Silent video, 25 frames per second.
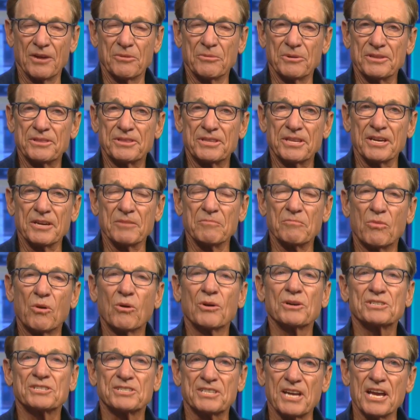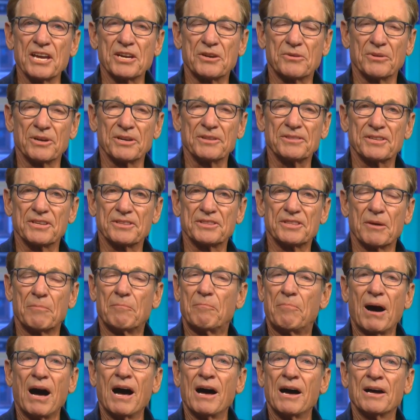I would think more sacred than the
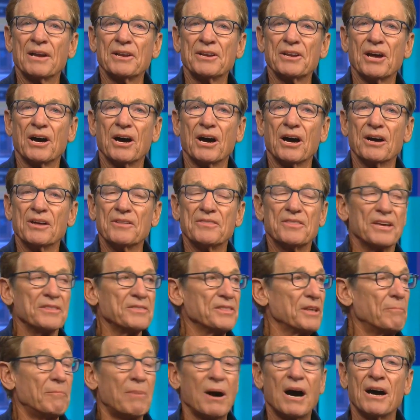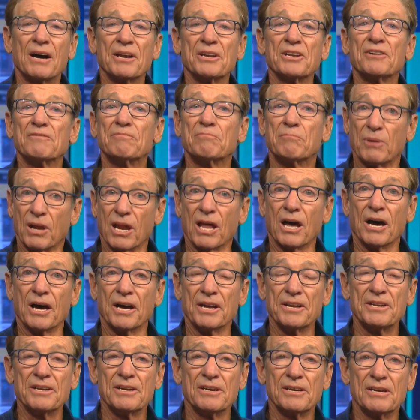bond of
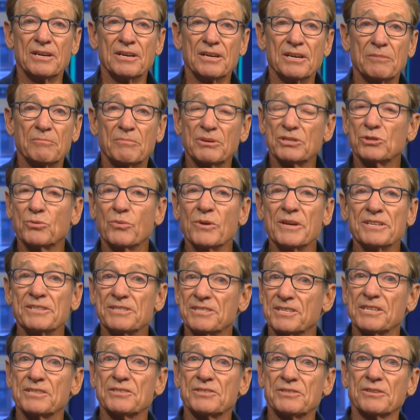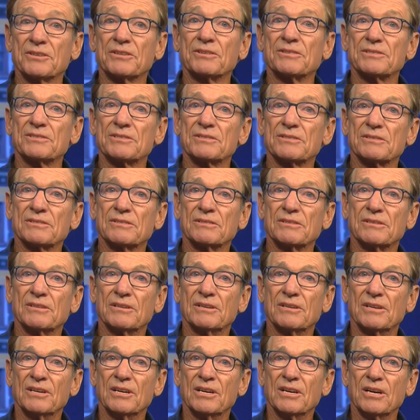blood between sisters.
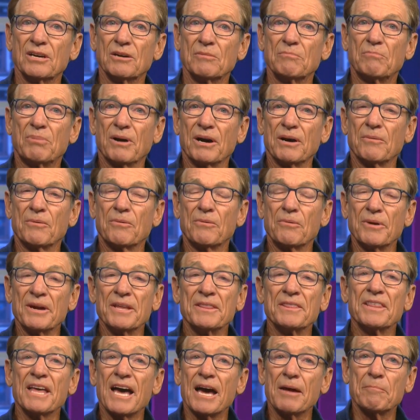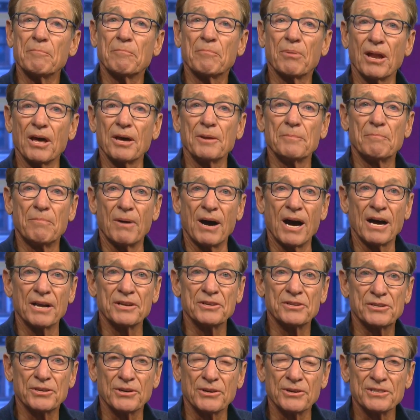But when that blood
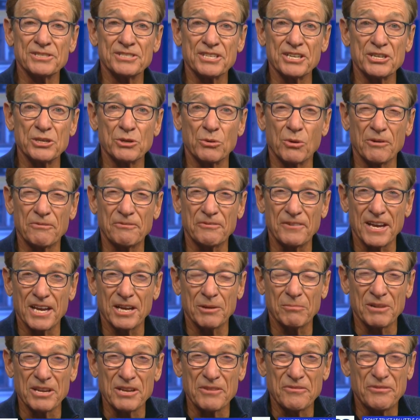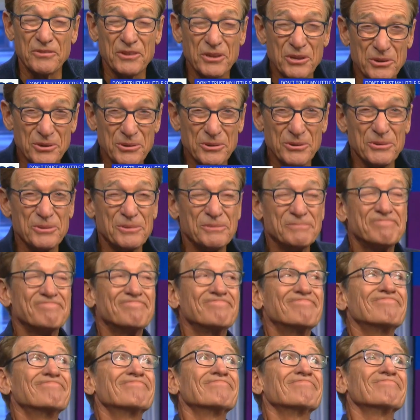bond turns into a family feud,
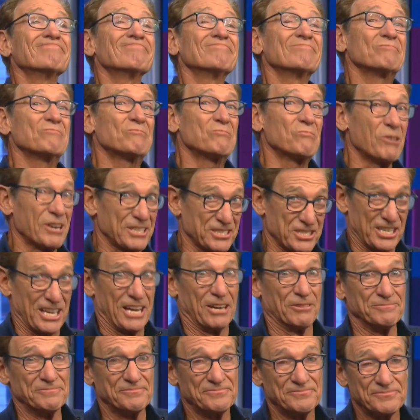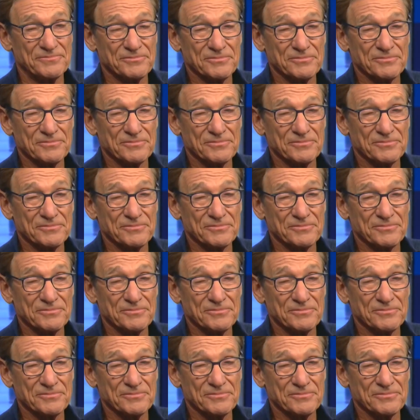watch out.